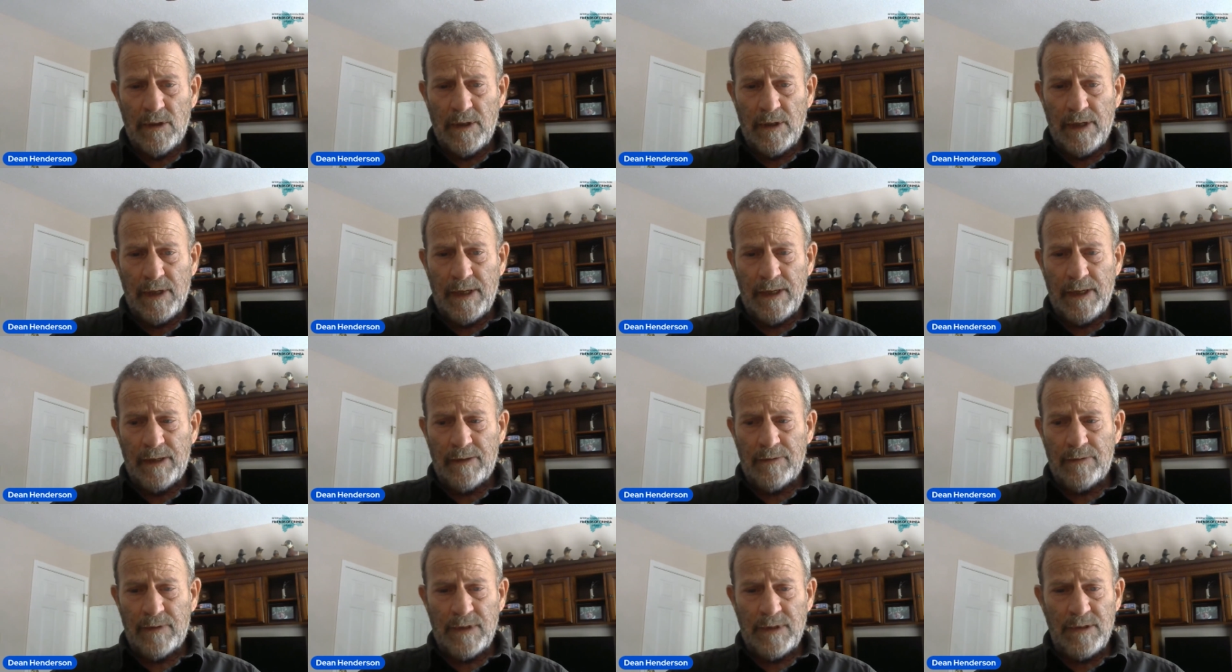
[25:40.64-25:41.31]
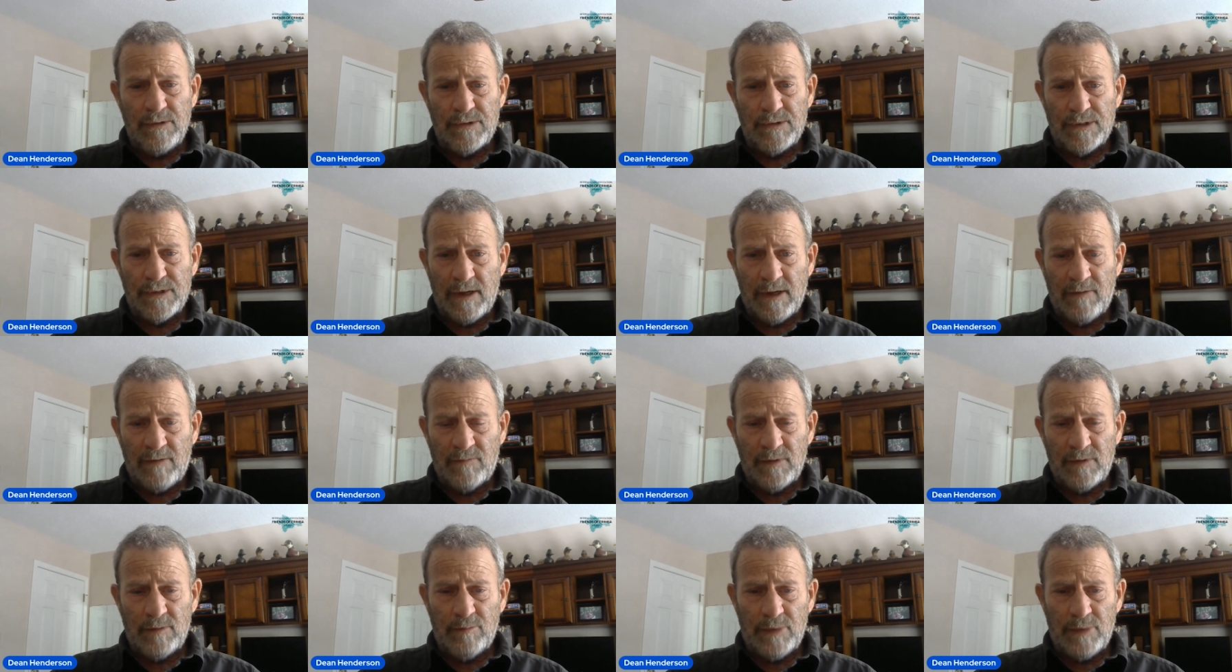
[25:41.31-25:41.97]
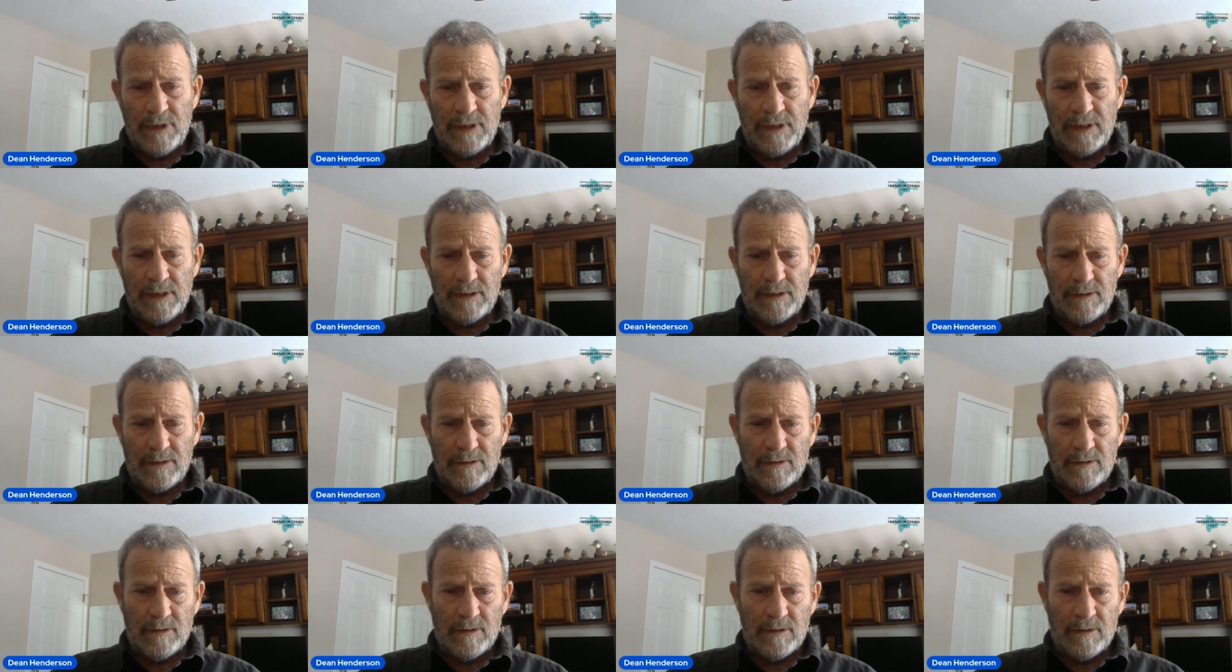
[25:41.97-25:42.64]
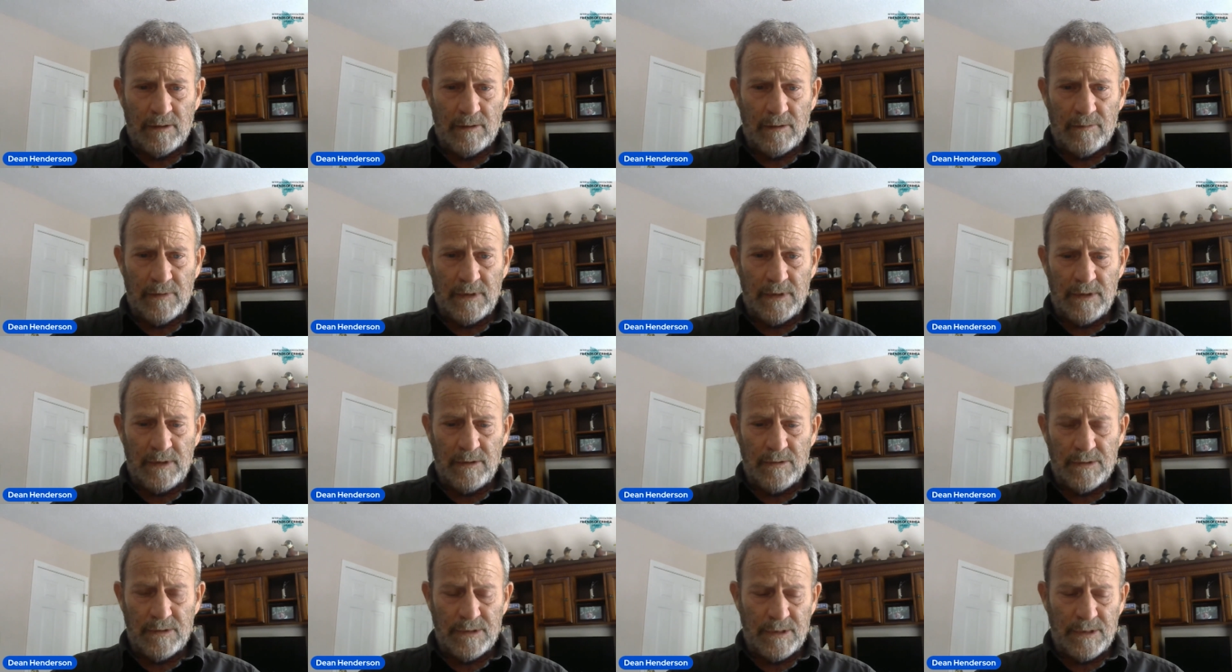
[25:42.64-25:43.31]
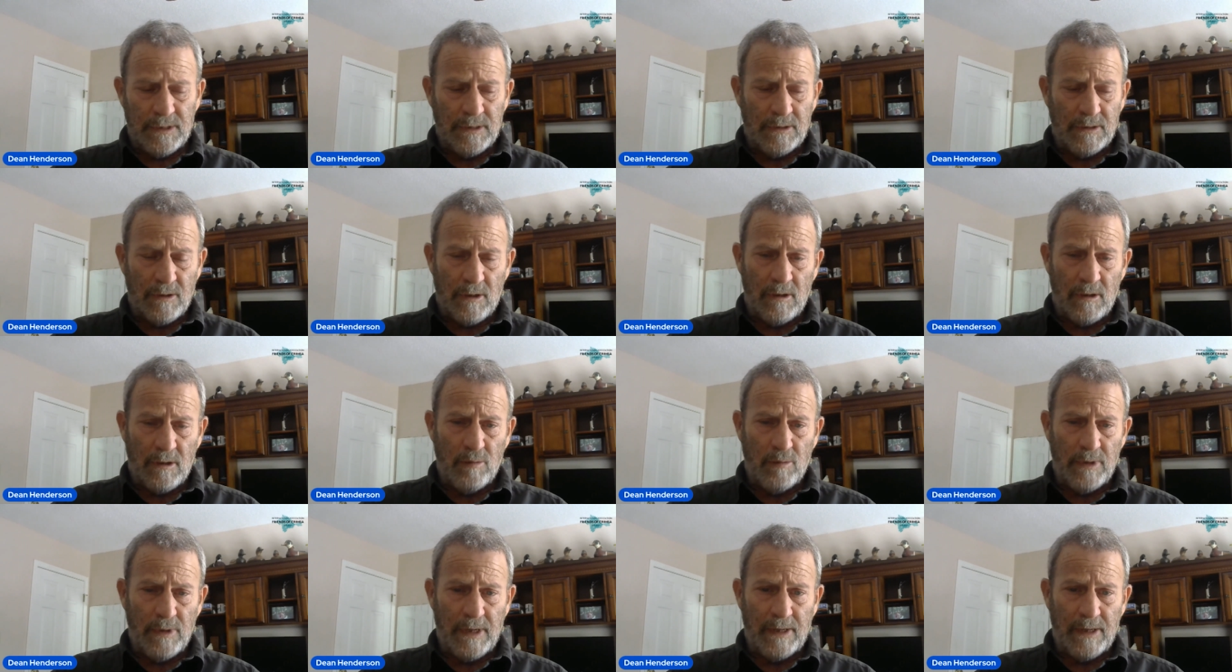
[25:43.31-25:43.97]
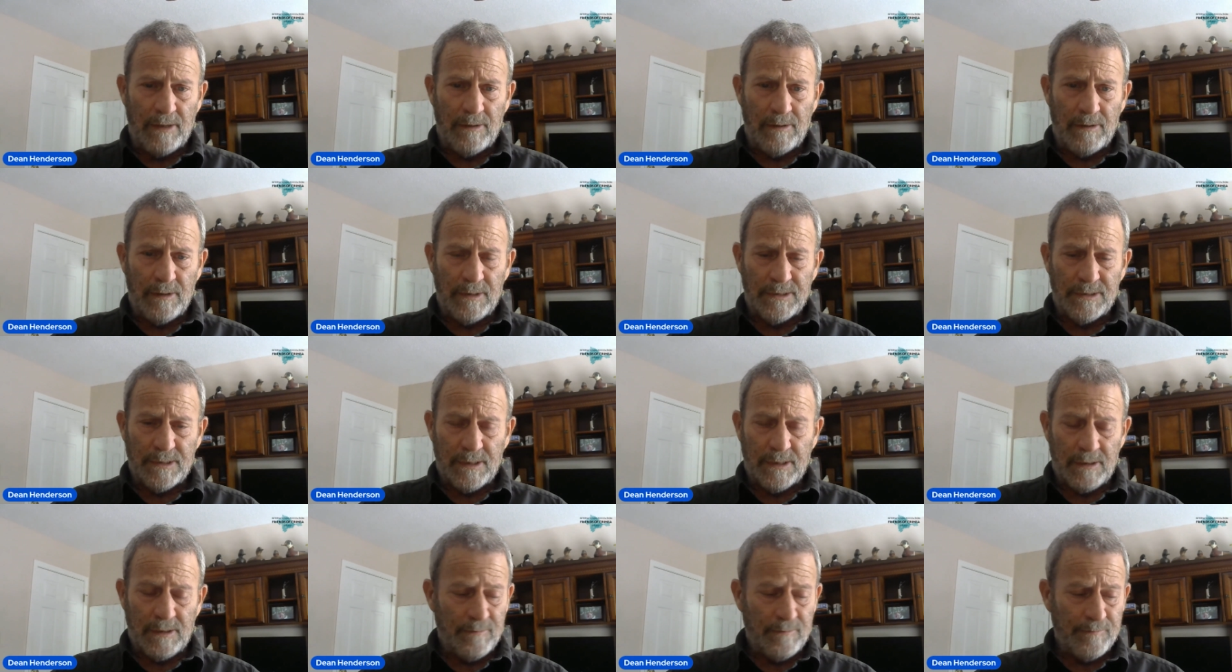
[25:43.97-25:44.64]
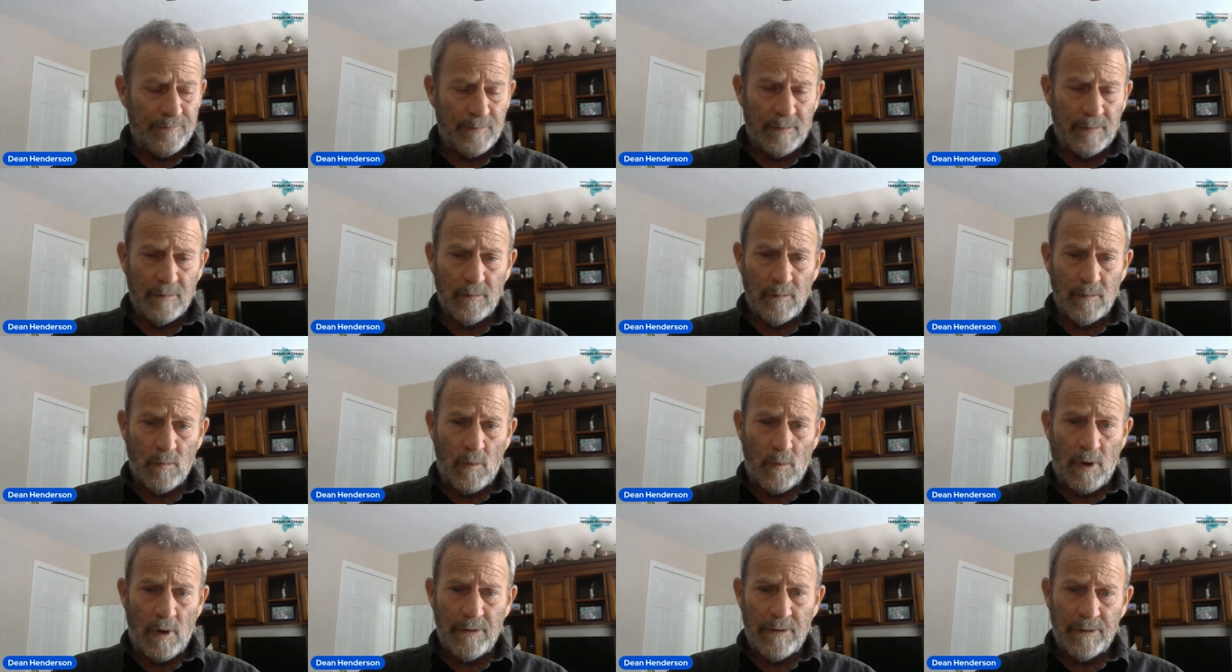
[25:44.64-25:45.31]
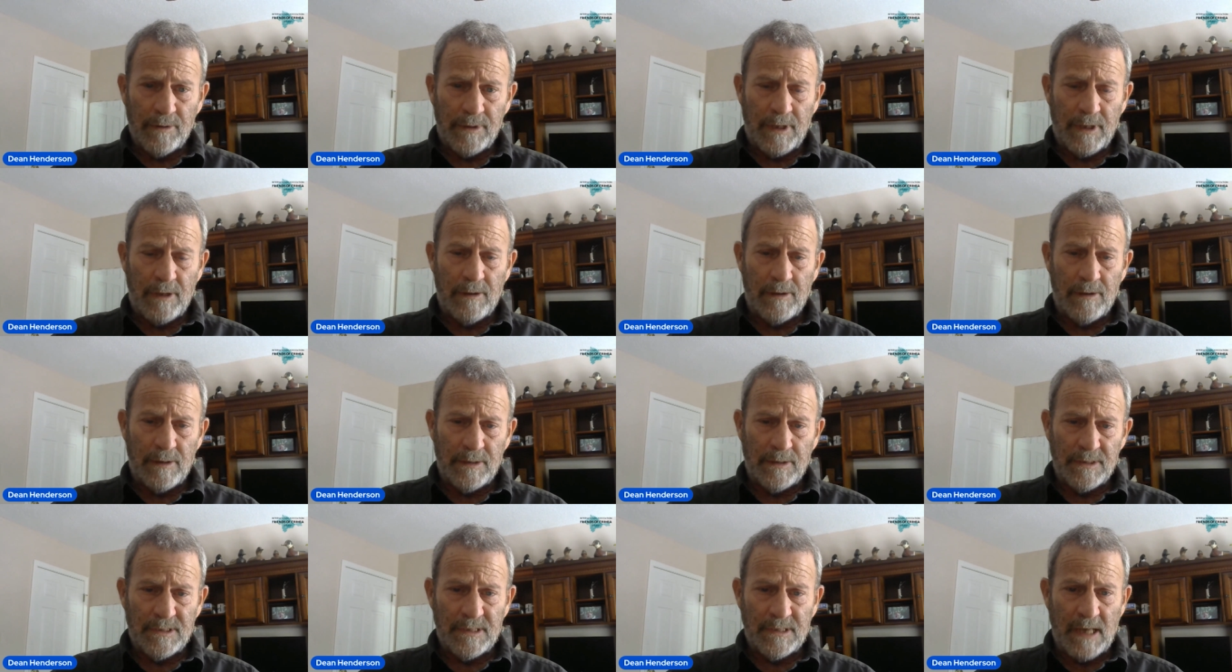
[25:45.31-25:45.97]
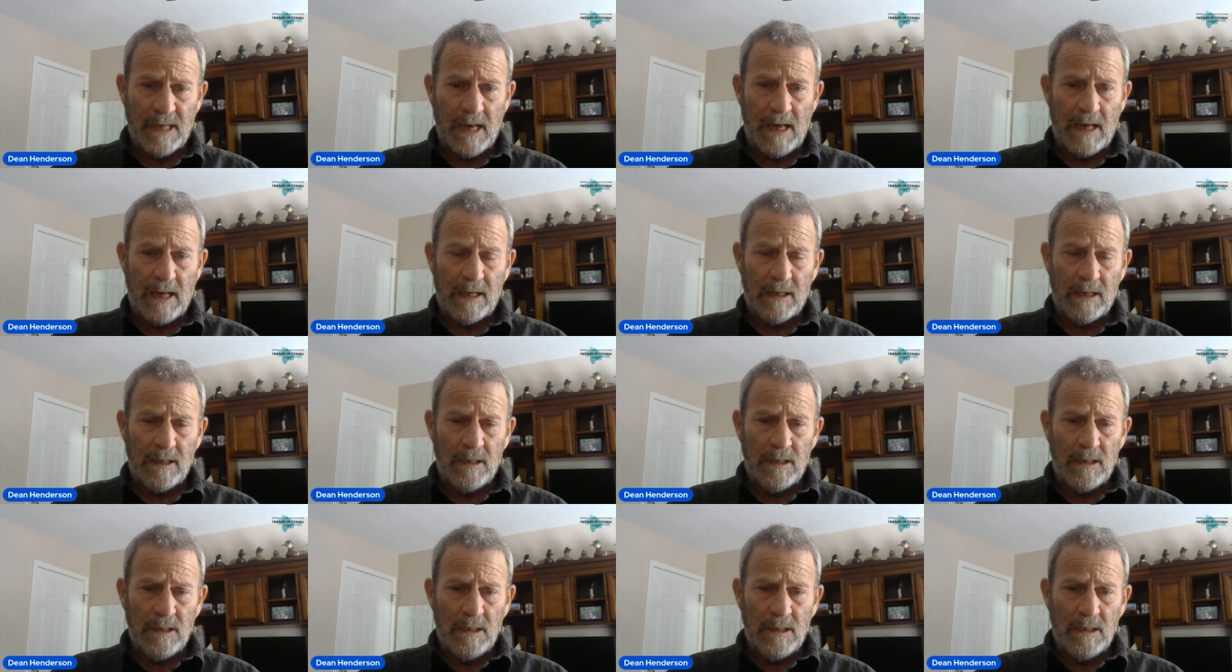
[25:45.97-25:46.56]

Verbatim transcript: and they use every bit. Uh, they use the gallbladder as a water carrying sack